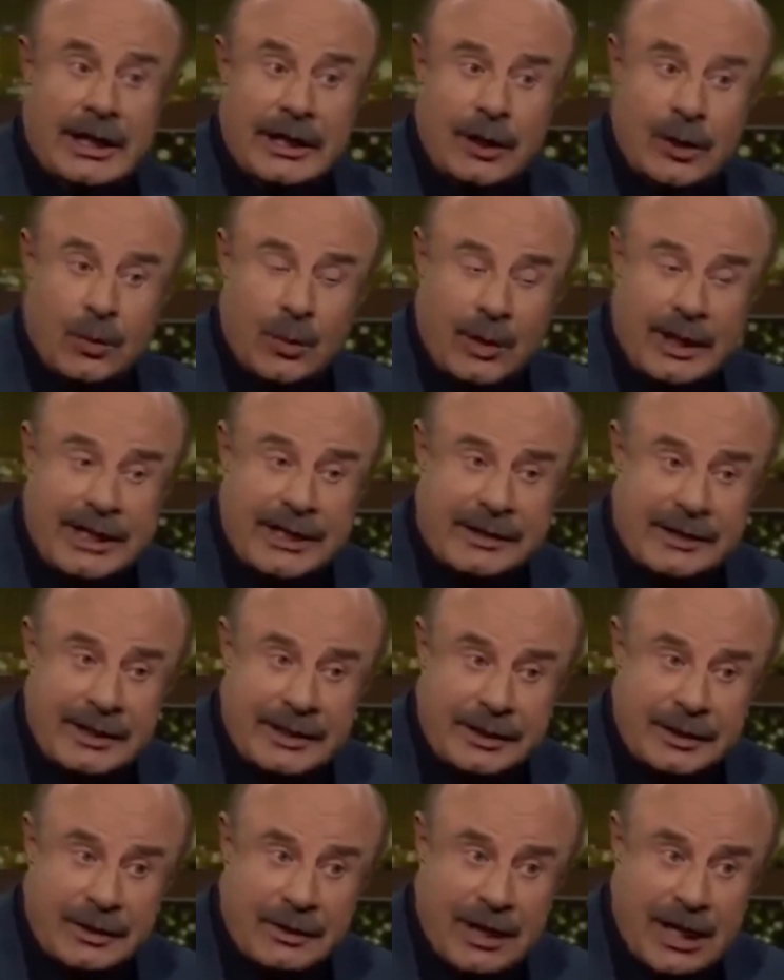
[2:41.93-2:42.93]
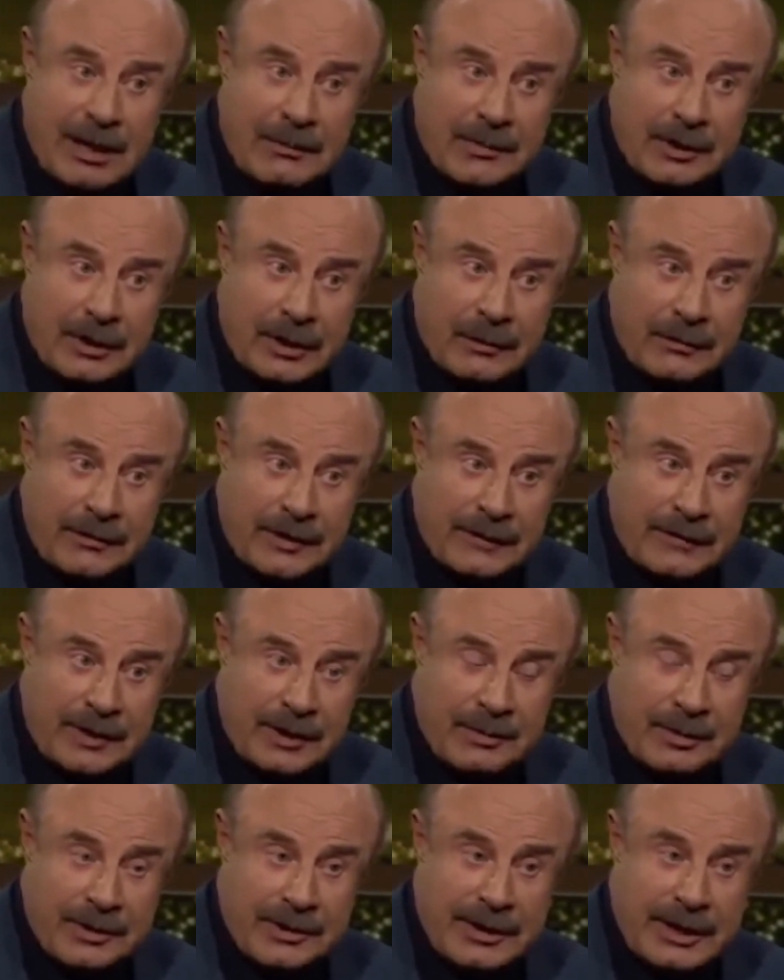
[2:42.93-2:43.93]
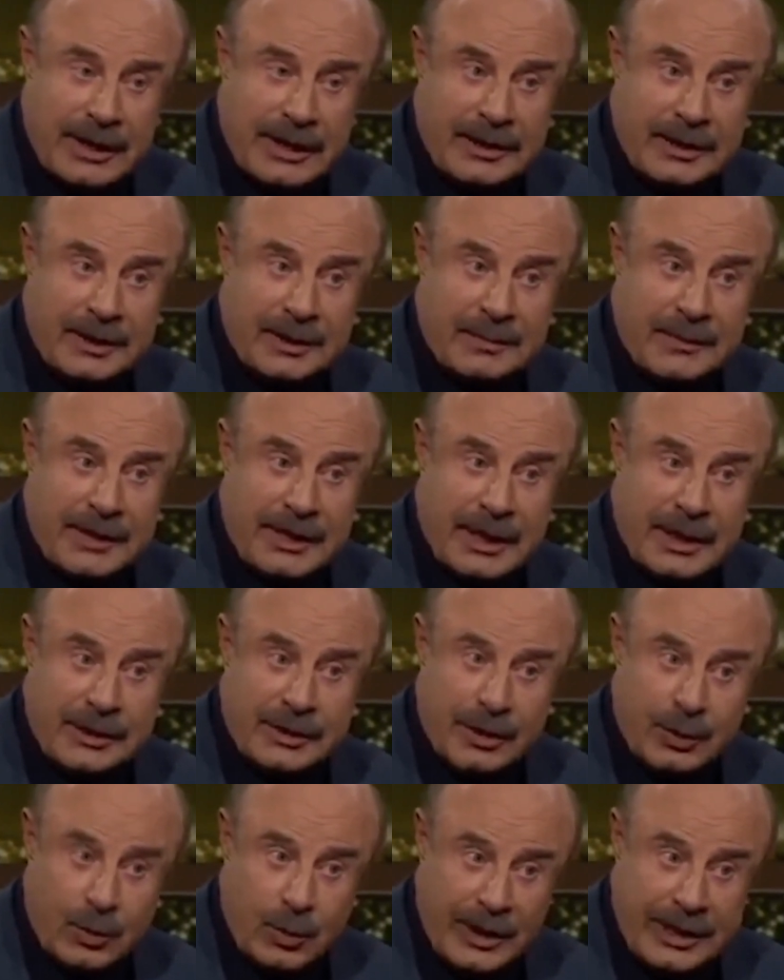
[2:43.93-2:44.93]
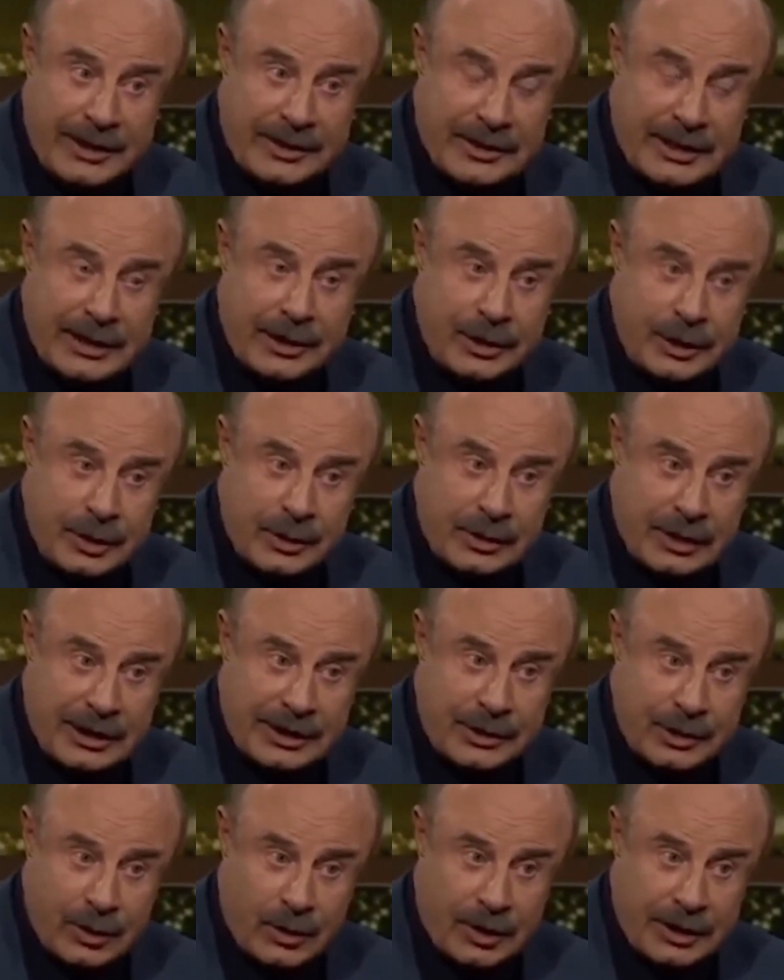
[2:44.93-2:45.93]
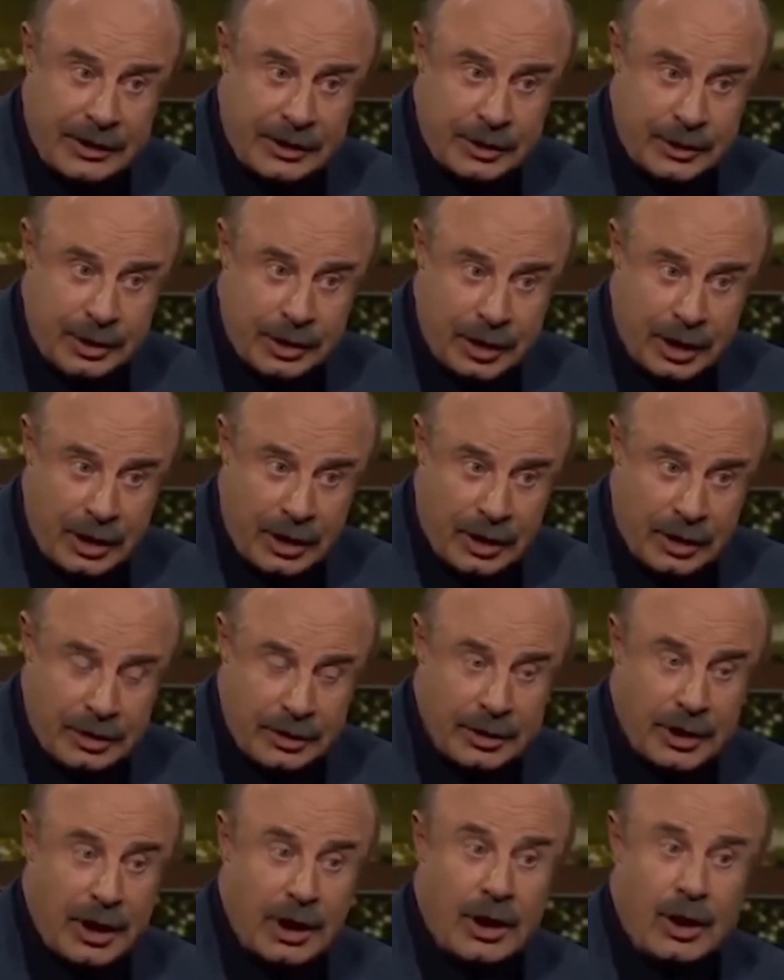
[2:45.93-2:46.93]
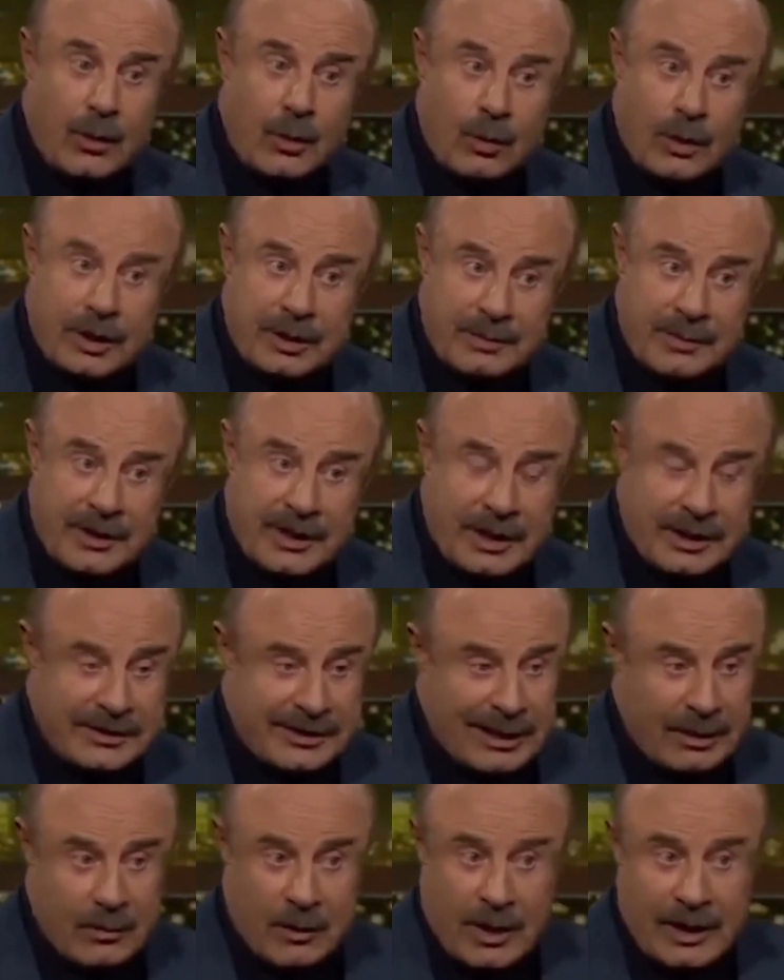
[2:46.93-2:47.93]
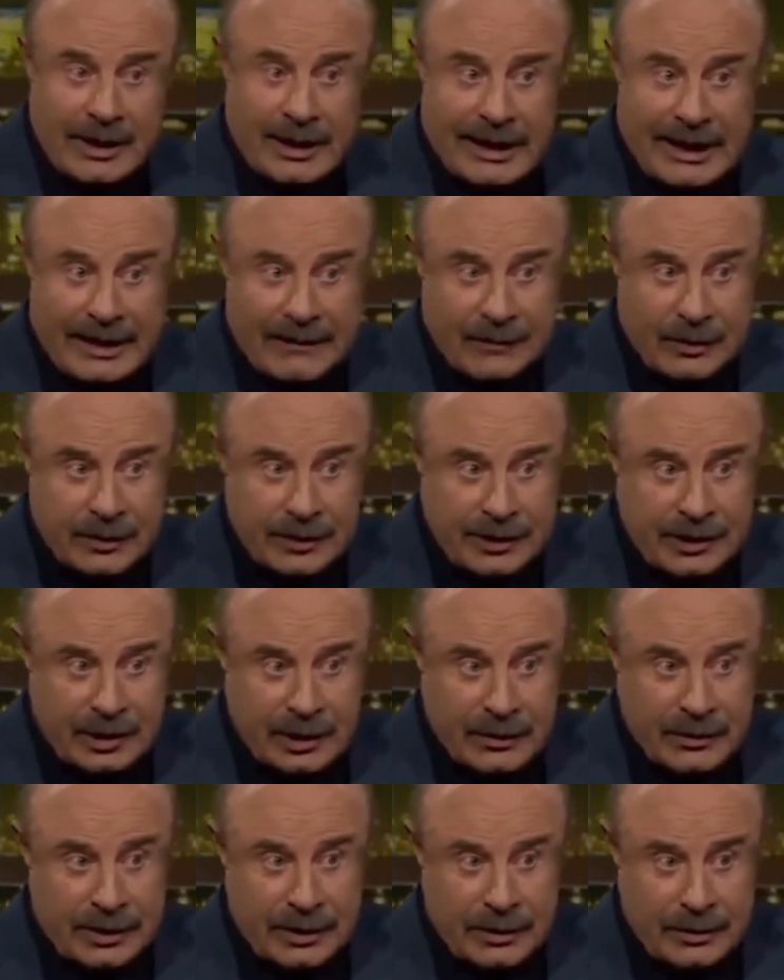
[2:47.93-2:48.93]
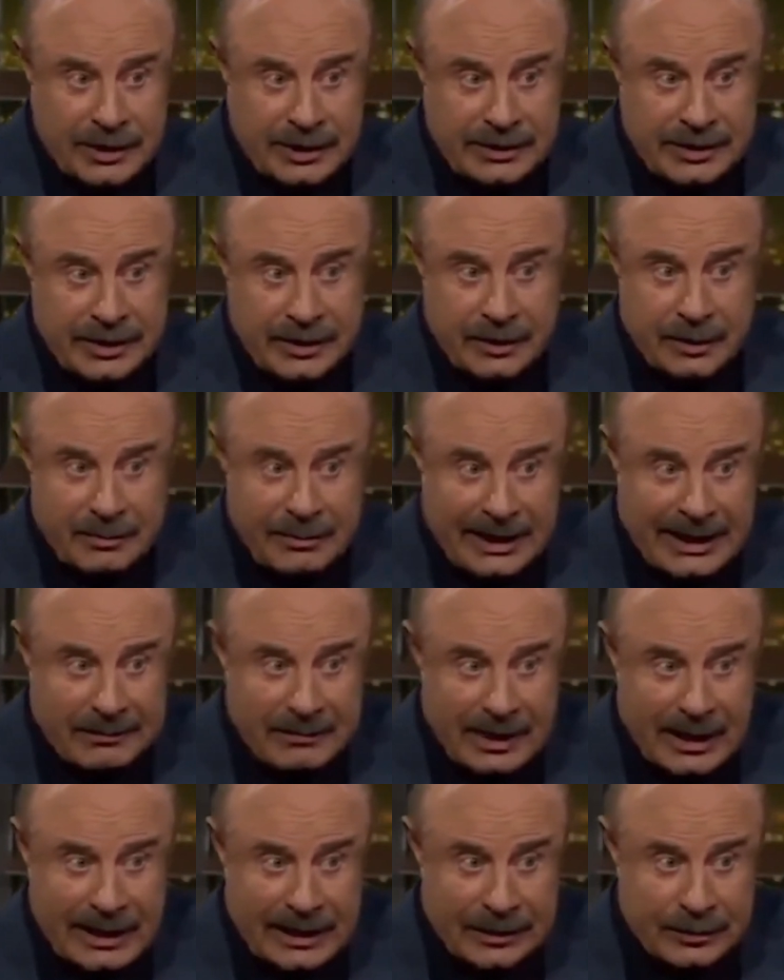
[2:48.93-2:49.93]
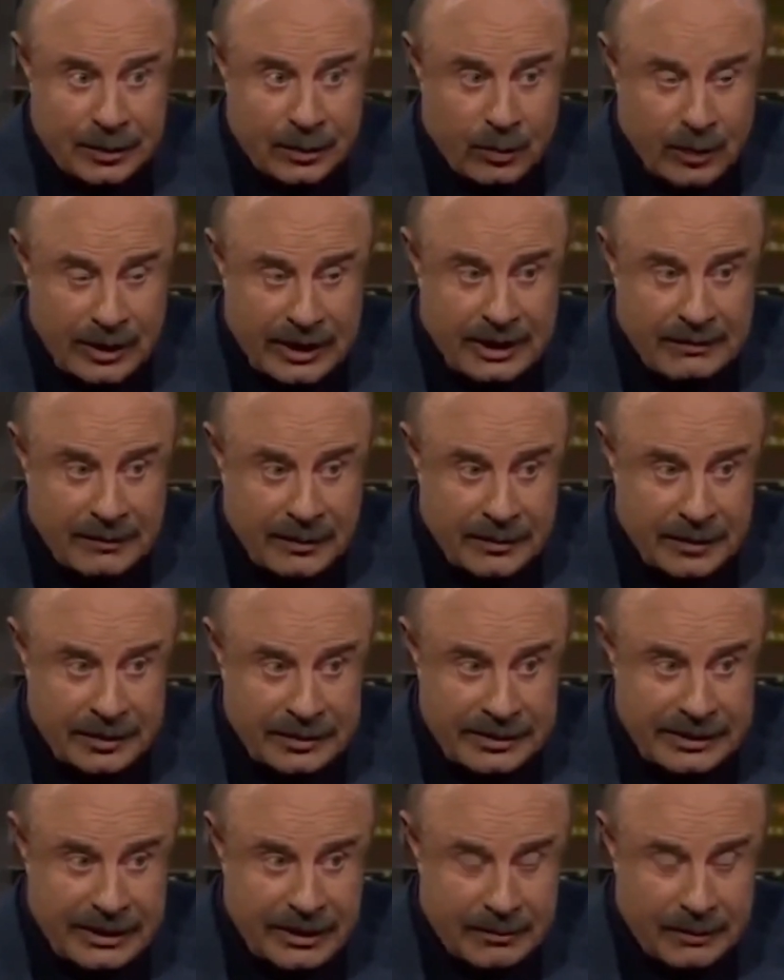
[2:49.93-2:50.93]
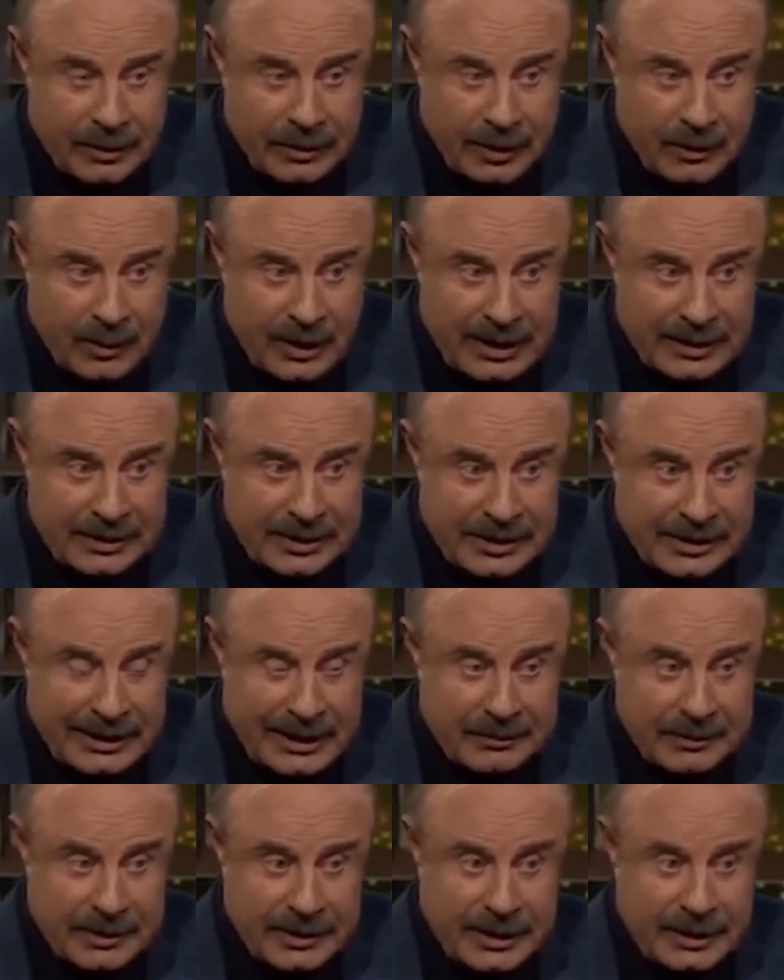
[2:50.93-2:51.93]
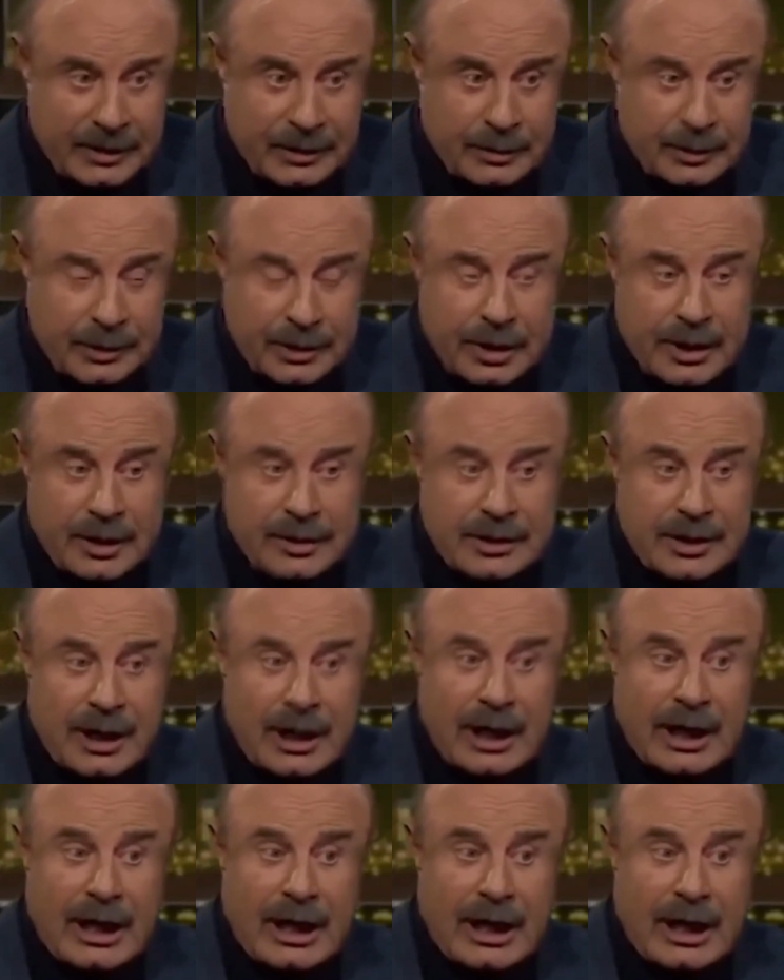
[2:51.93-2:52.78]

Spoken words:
The reason it's dropped below 50% is because the reason they usually joined the church was because they wanted to have their children christened or baptized or whatever the ceremony was in that particular church.